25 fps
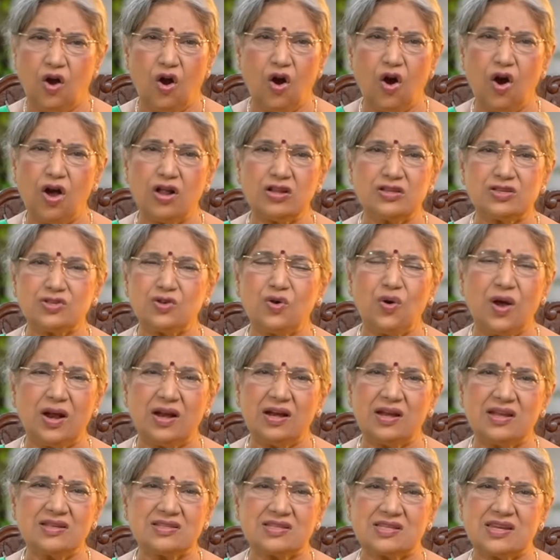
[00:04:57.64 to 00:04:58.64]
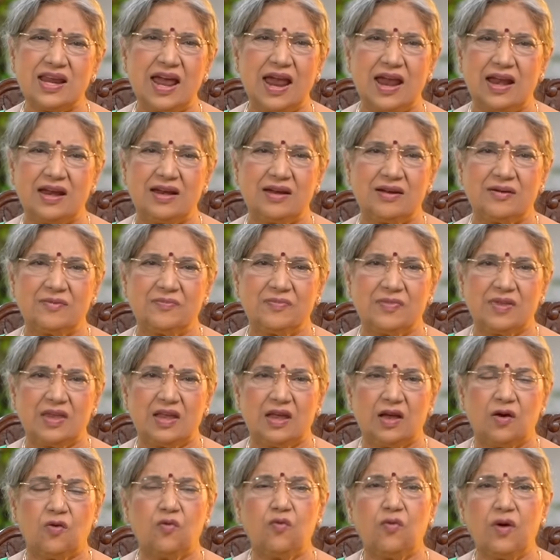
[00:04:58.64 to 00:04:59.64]
Also understand
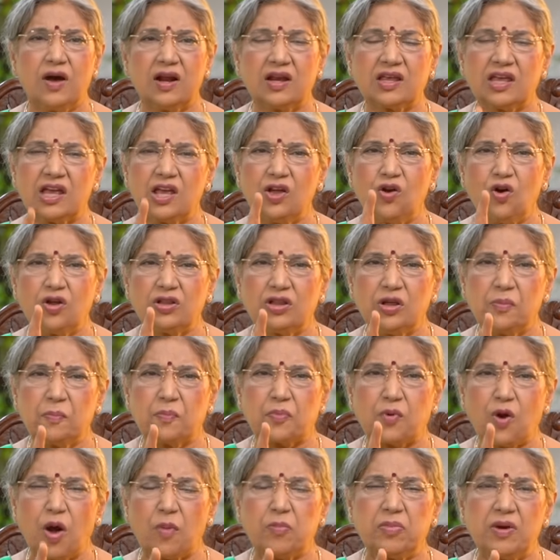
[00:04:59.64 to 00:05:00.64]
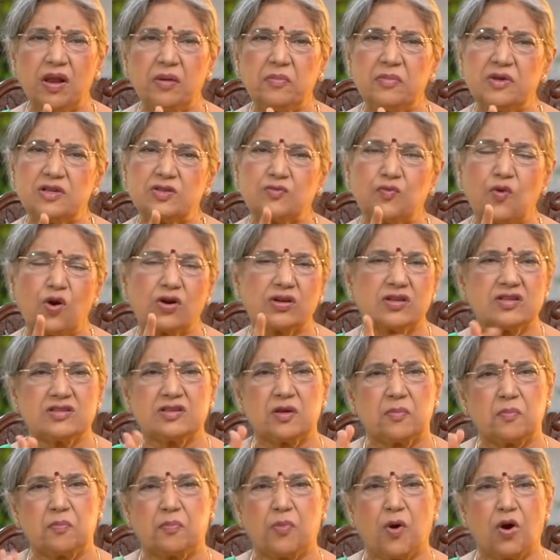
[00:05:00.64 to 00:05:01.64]
Working on the problem is what is
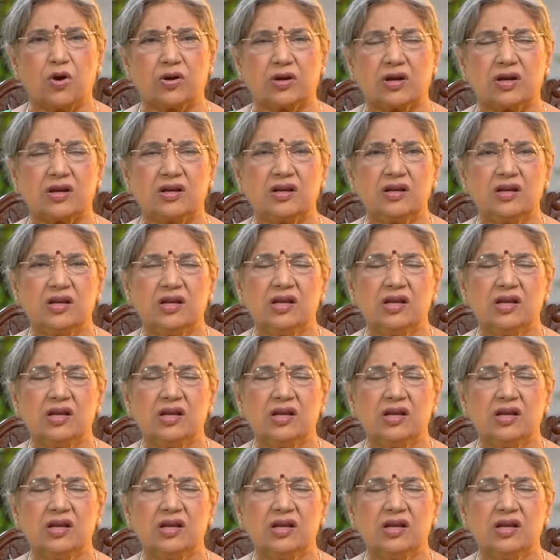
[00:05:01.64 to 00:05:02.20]
important.